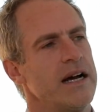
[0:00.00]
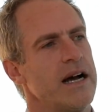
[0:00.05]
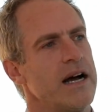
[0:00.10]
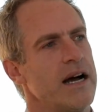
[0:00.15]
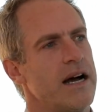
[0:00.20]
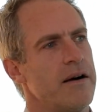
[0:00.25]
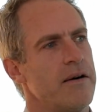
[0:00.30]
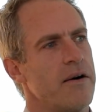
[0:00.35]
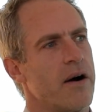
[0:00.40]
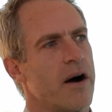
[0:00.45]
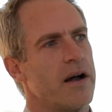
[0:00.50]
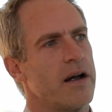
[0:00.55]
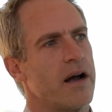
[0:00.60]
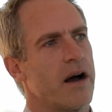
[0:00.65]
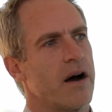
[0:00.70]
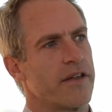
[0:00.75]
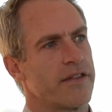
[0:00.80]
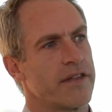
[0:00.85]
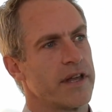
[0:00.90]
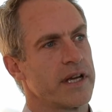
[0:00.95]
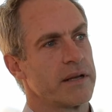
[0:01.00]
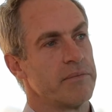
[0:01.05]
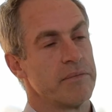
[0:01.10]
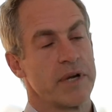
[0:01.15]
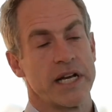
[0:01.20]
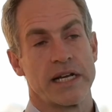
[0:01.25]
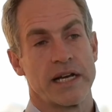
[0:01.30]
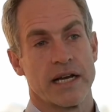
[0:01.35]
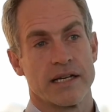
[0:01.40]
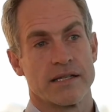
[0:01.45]
I think in
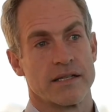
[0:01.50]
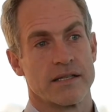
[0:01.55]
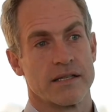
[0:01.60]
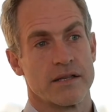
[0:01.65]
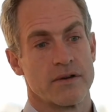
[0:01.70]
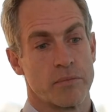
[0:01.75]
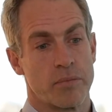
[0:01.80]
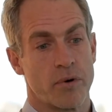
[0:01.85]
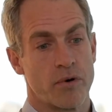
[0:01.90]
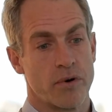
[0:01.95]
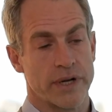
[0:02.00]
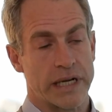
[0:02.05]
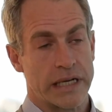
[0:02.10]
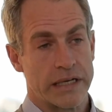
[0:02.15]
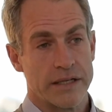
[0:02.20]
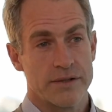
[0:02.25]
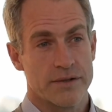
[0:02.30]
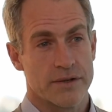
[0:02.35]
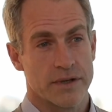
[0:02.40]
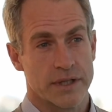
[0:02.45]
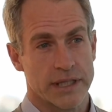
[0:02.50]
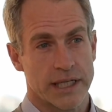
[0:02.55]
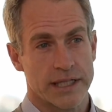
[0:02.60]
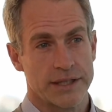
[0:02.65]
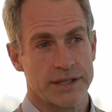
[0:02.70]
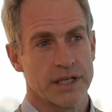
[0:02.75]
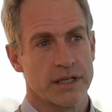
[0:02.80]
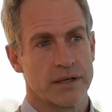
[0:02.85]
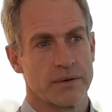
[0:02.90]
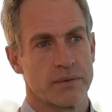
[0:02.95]
many cases the reporting is
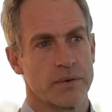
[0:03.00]
strategic.